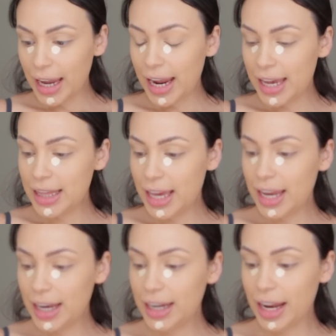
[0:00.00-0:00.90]
And
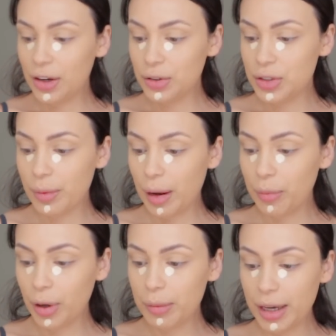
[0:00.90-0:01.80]
then I go to my
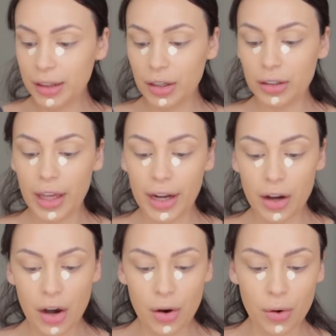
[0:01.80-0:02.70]
appointment and they're like,
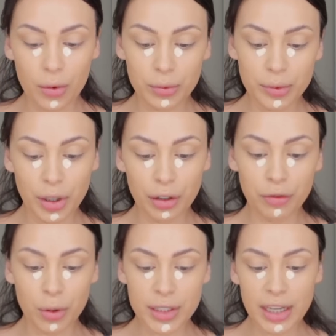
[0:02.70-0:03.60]
oh, you're
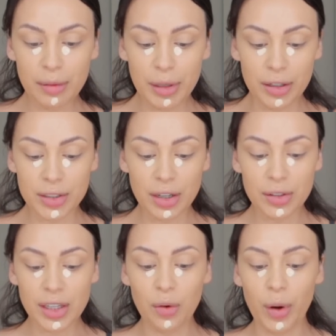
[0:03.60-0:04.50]
4 centimeters. And I
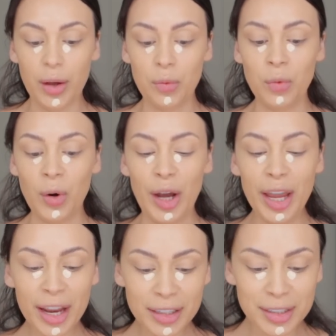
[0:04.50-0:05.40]
was like, wait,
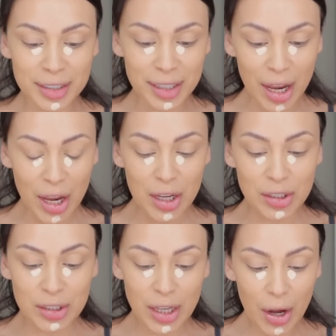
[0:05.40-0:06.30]
what?
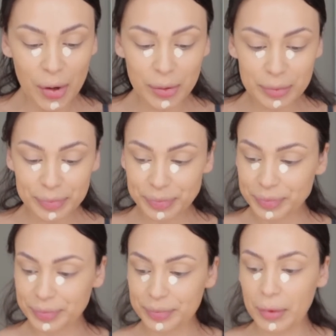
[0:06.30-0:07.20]
So
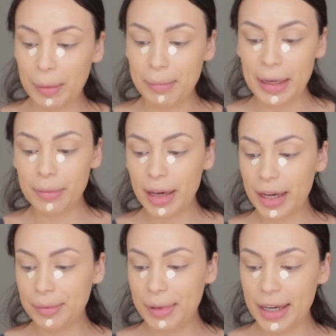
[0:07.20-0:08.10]
me
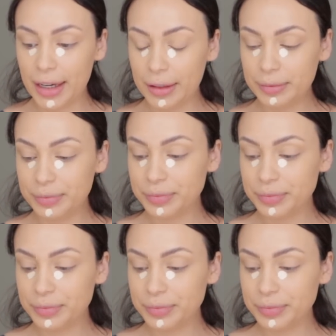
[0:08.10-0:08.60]
being me,